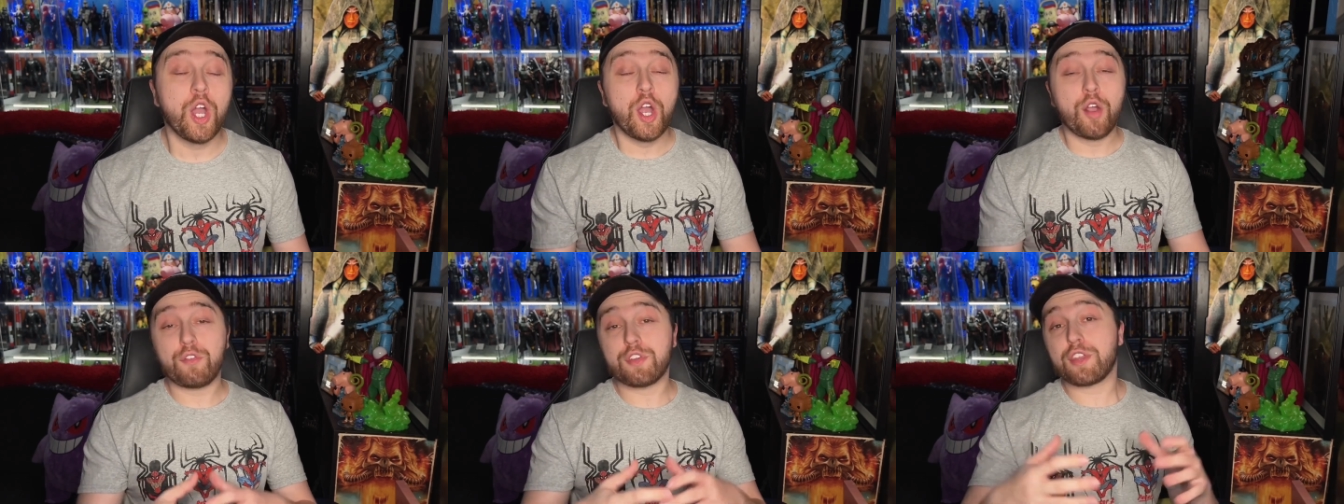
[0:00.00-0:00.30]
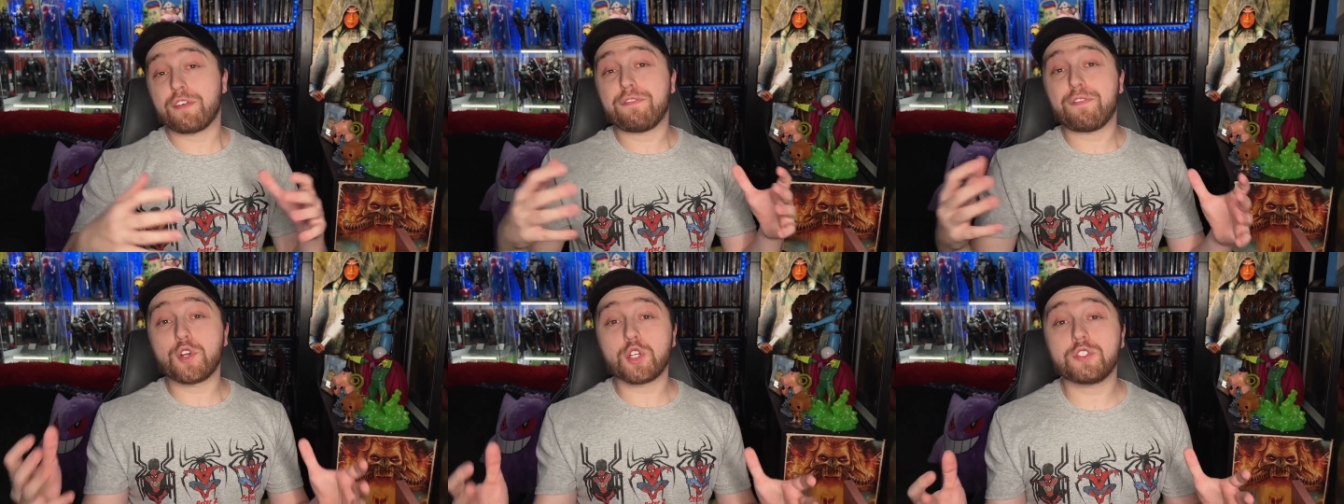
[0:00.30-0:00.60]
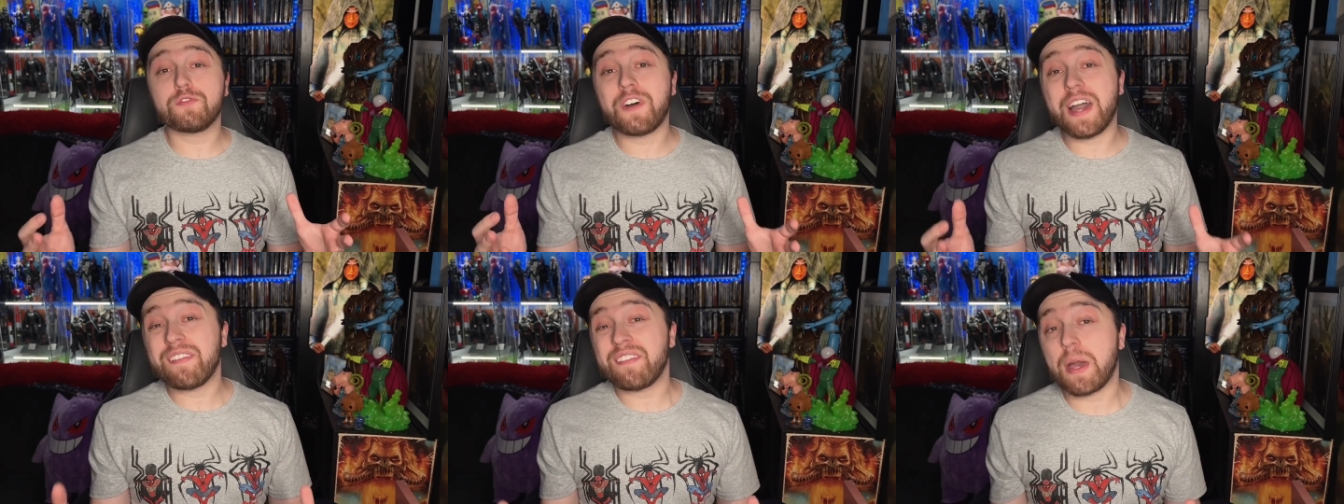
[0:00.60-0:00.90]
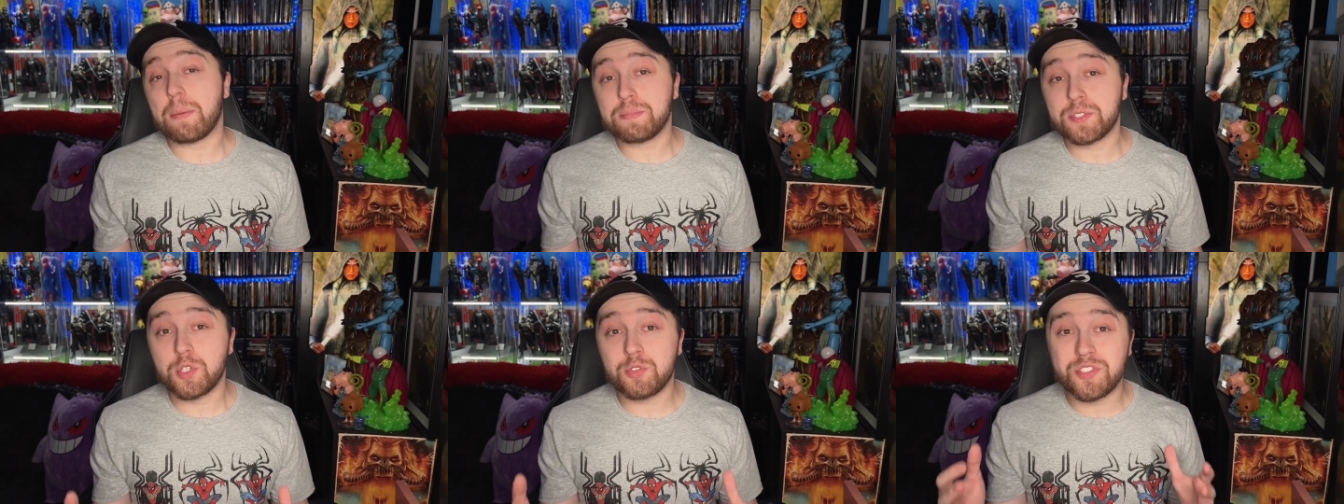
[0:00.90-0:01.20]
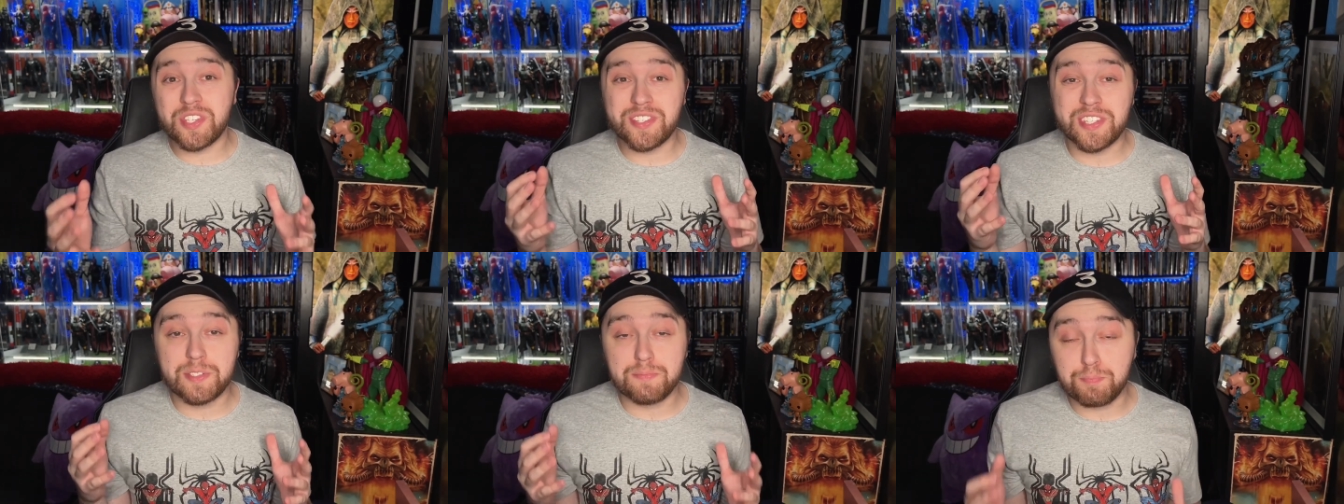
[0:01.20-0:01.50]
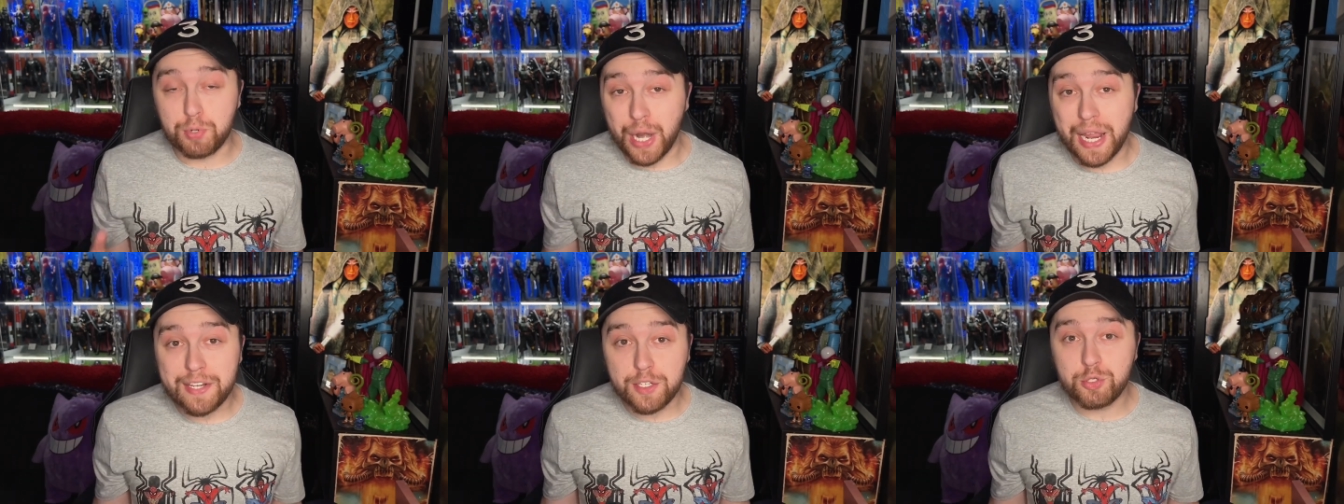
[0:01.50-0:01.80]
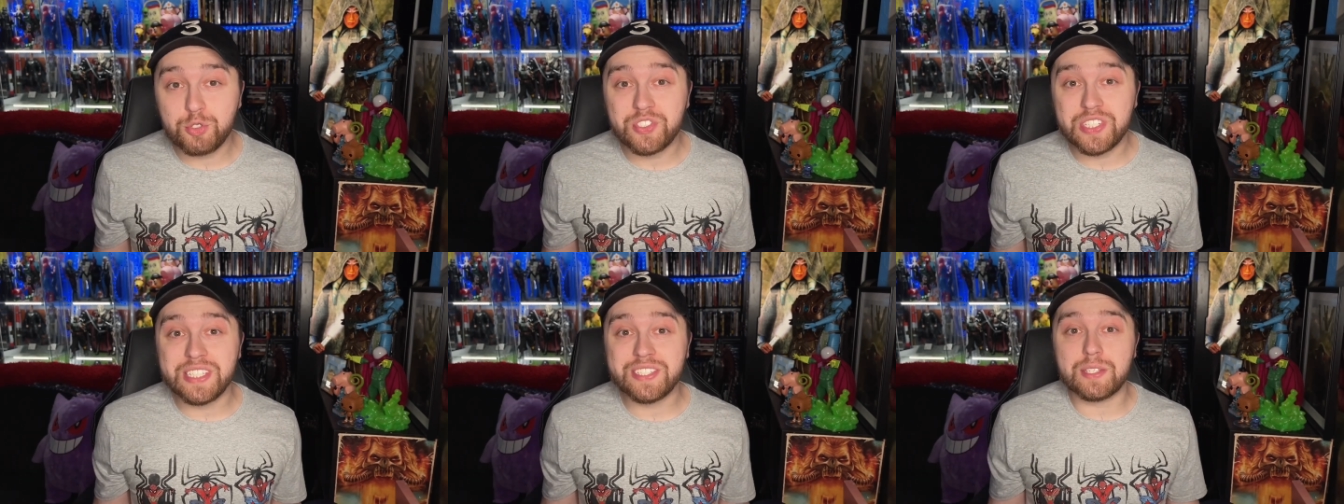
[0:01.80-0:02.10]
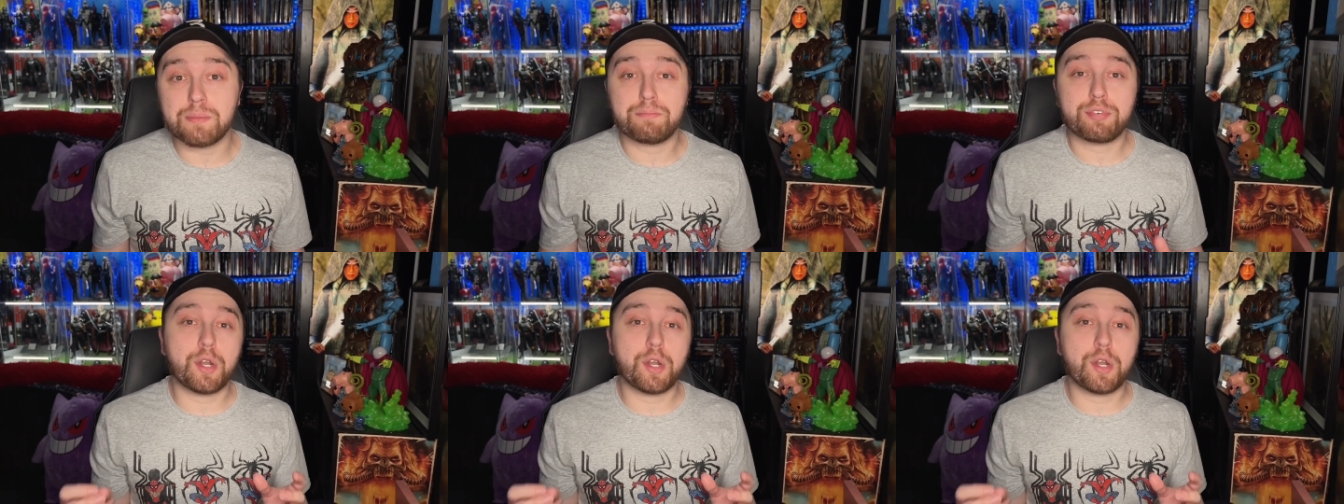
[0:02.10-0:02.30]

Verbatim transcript: for the first 5 episodes of this brand new season,